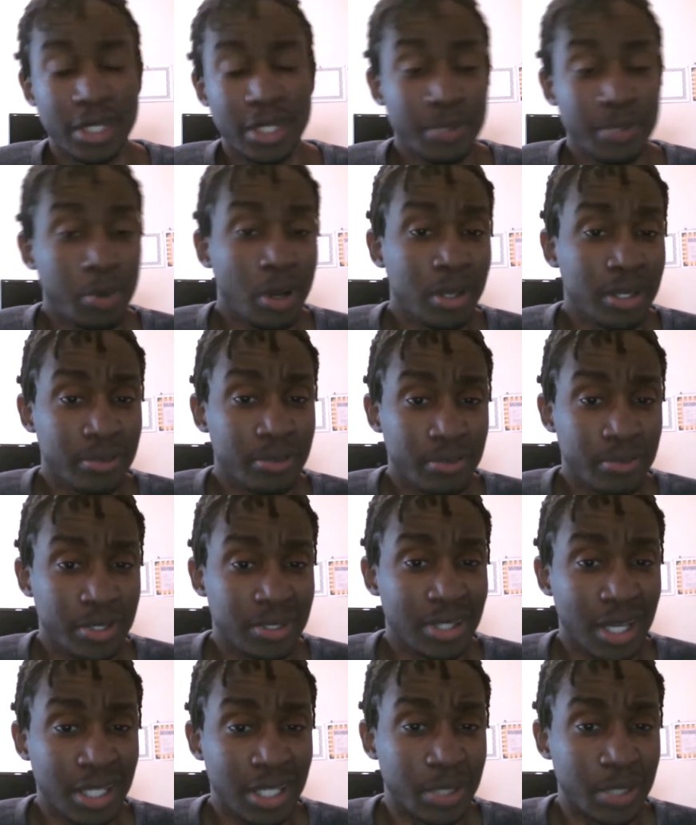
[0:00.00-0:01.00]
I mean, it probably had
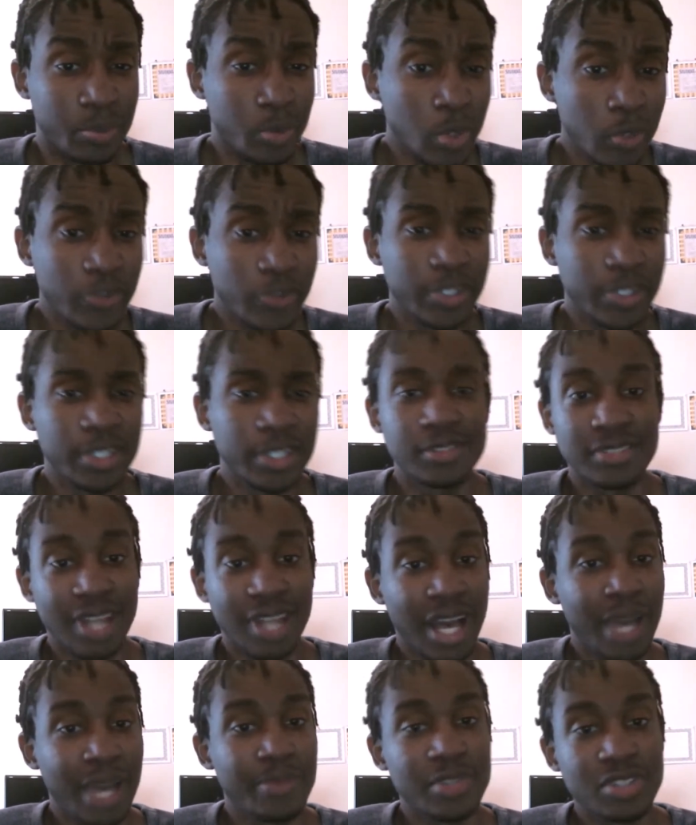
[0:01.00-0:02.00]
been done in movies
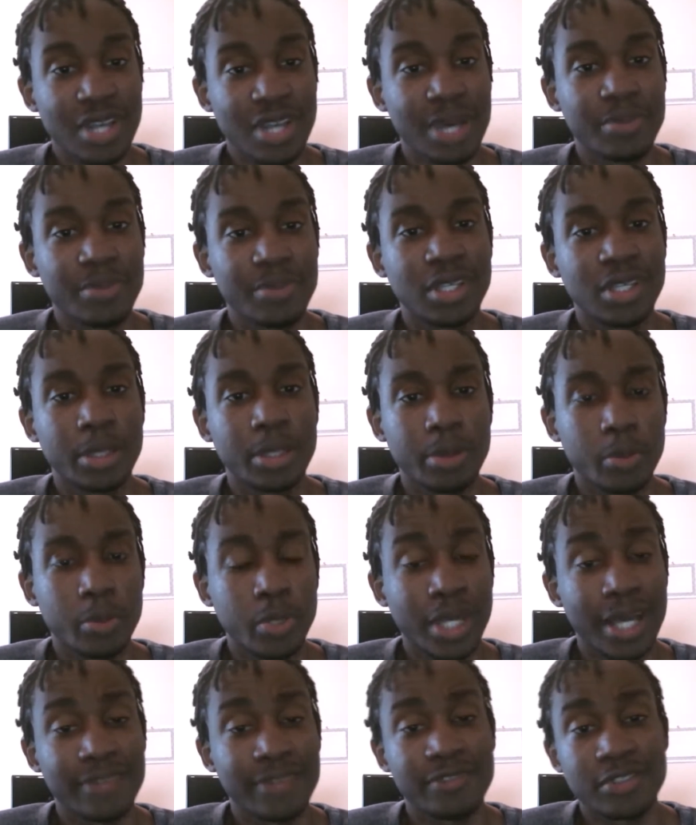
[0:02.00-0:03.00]
time and time again,
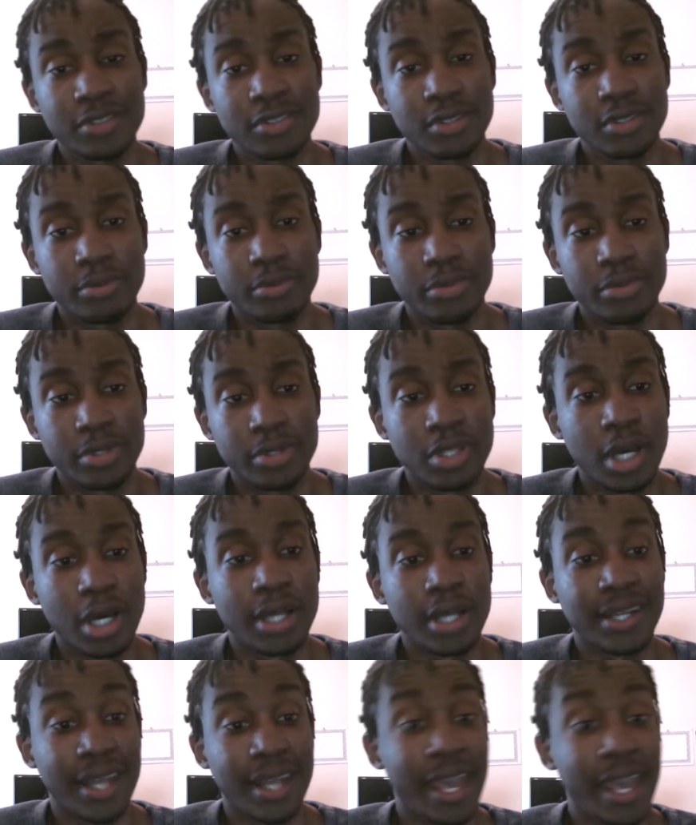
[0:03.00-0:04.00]
but we hadn't seen it been
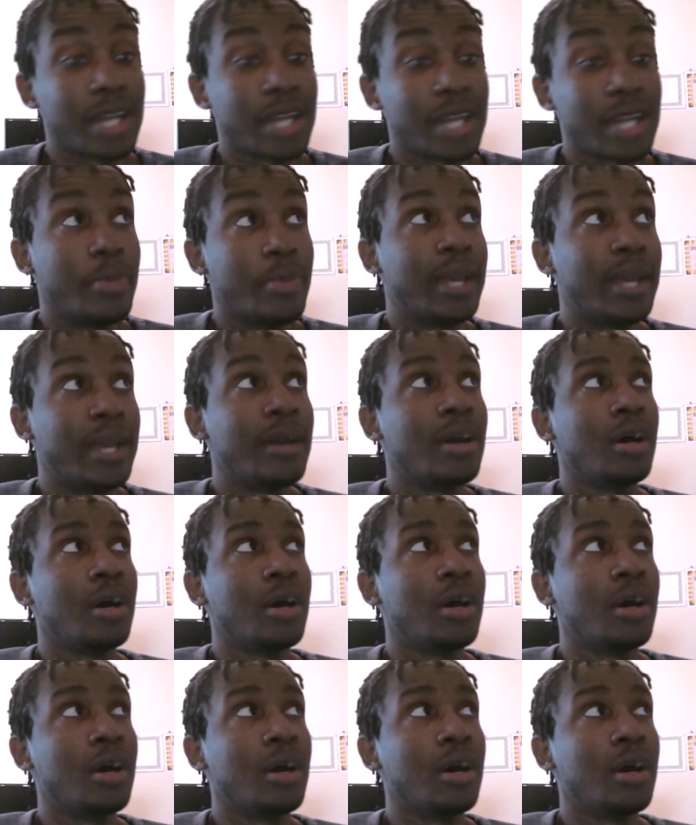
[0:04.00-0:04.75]
done in anime